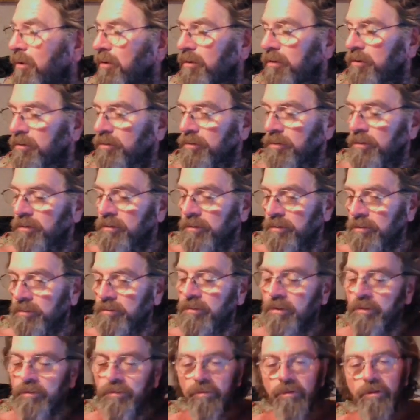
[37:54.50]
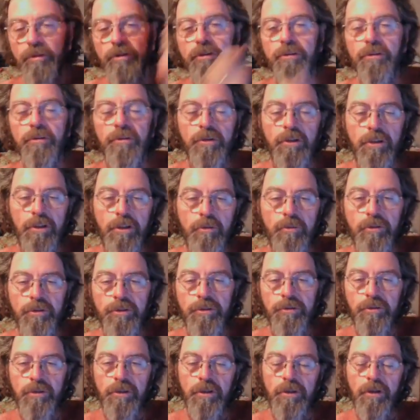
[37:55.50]
Methodist Church, 1242 Heber
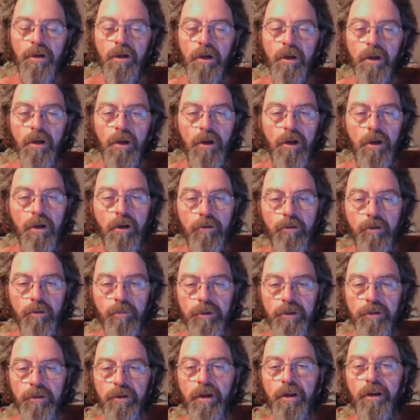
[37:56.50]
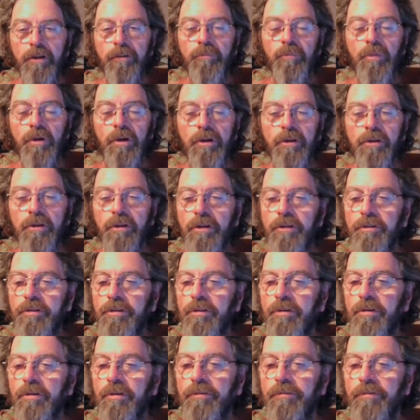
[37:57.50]
Street. We'll be live
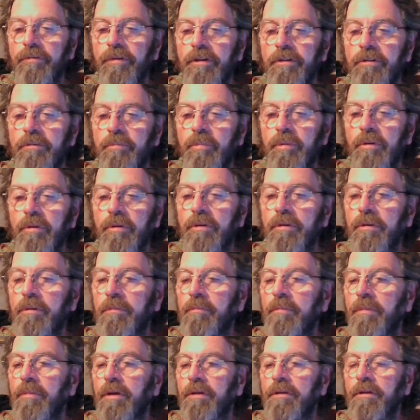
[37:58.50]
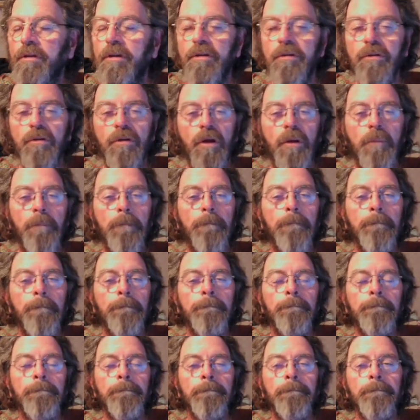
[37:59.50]
broadcasting on Facebook at that time.
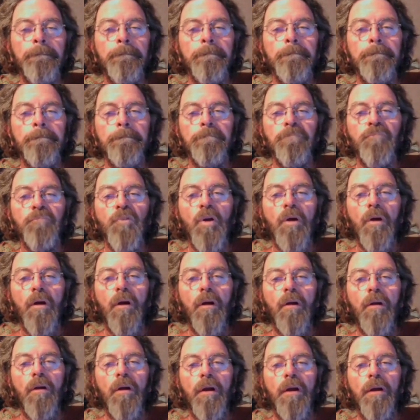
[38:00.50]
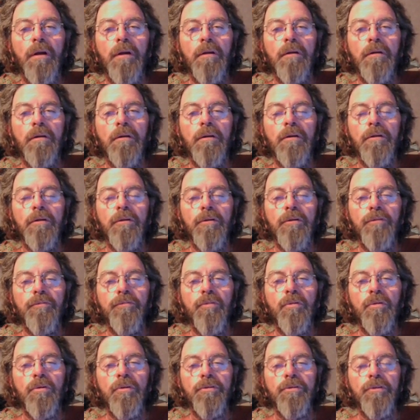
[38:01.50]
All right, and look
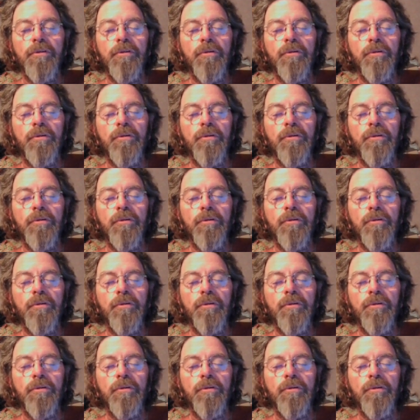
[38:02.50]
for